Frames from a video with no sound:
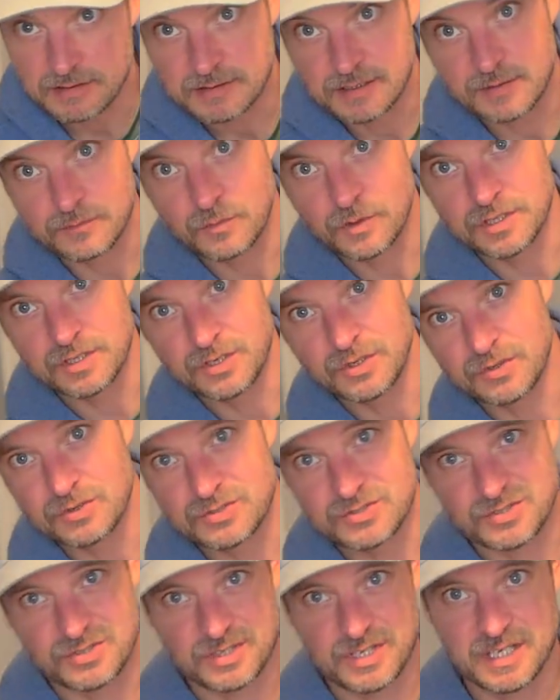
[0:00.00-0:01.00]
And then when the
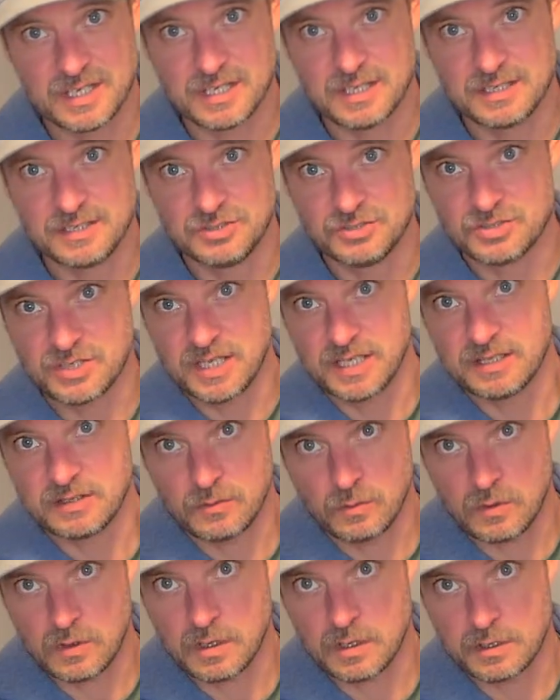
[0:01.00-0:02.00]
noodles are done, you drain the
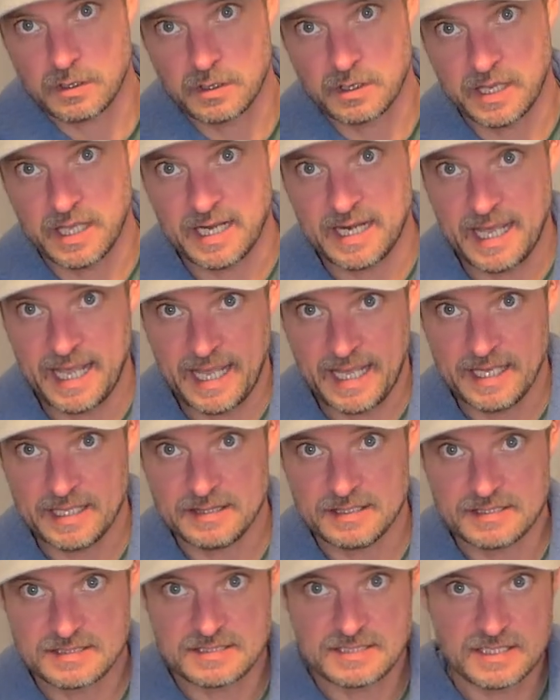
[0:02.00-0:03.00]
water and add
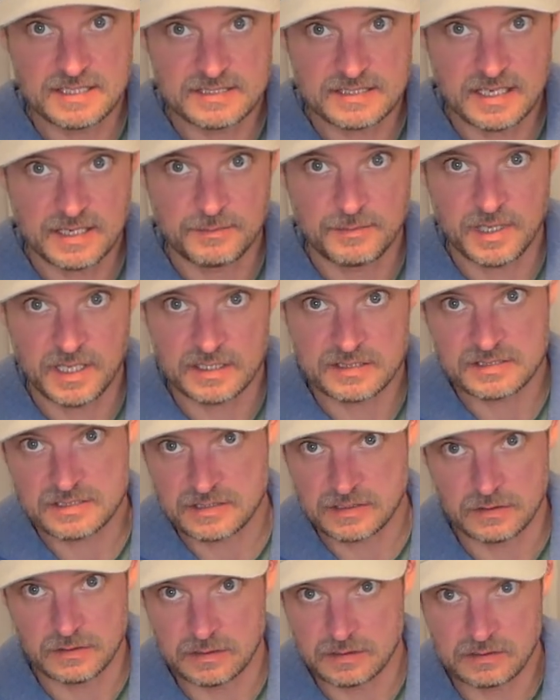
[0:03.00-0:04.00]
the seasoning mix
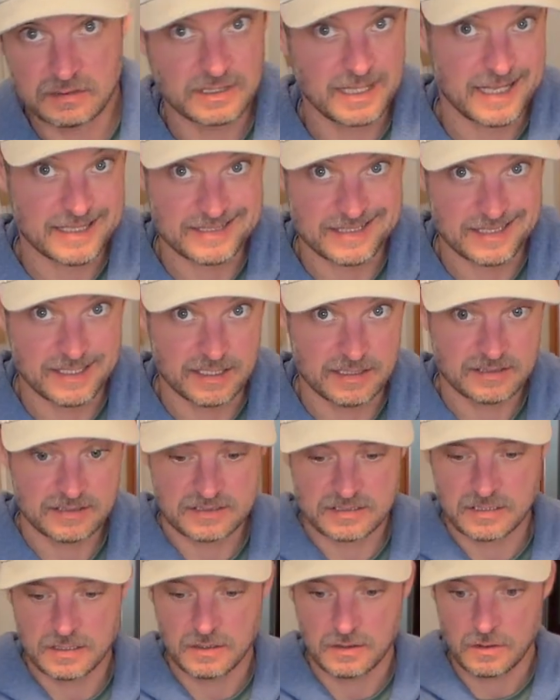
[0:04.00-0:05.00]
to it. That's it.
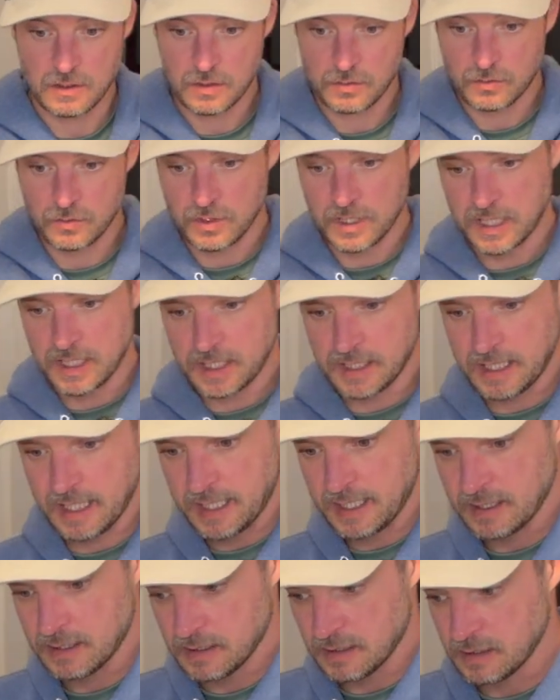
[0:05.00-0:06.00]
So I'll go ahead
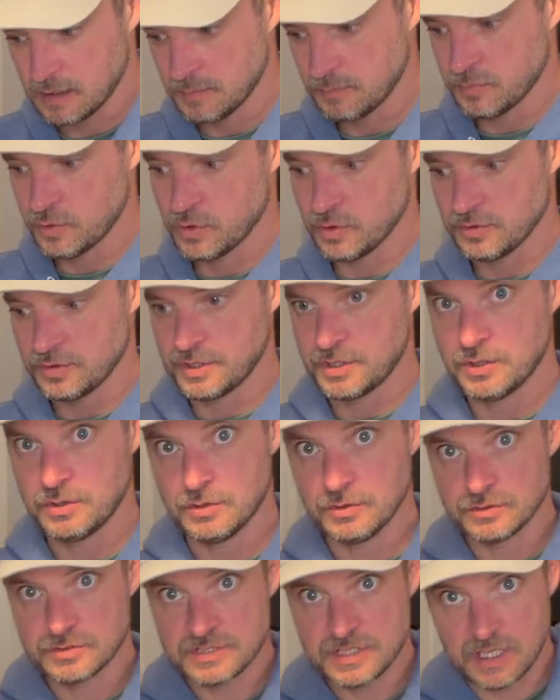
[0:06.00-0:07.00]
and boil the
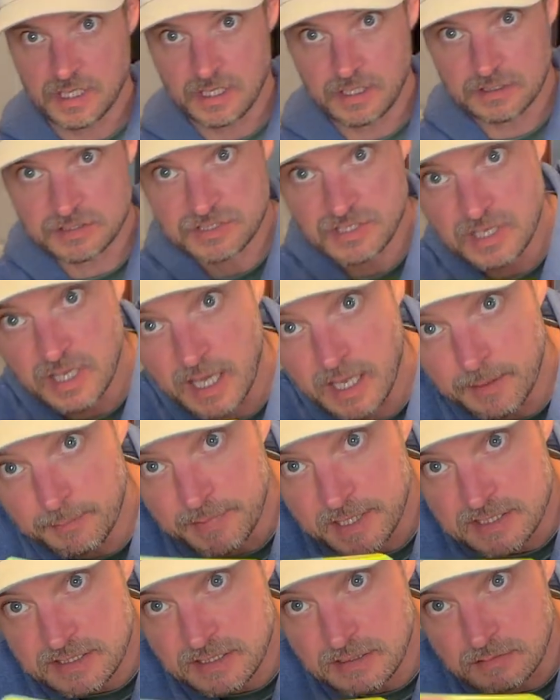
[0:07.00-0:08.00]
noodles and I'll show you how to
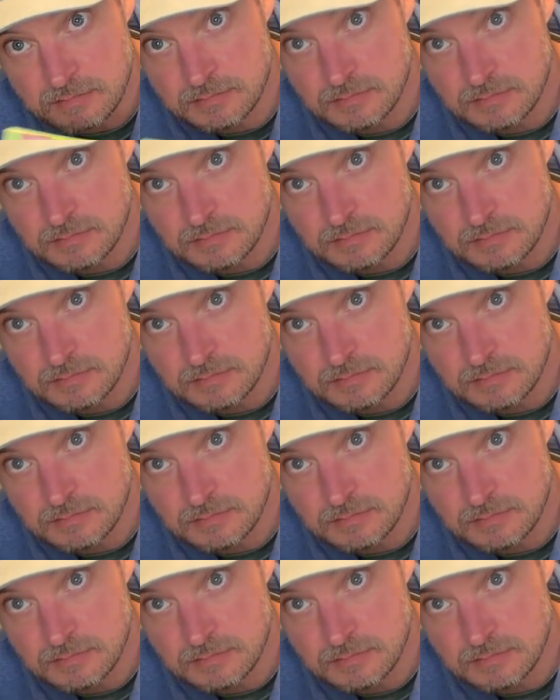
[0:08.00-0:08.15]
mix it.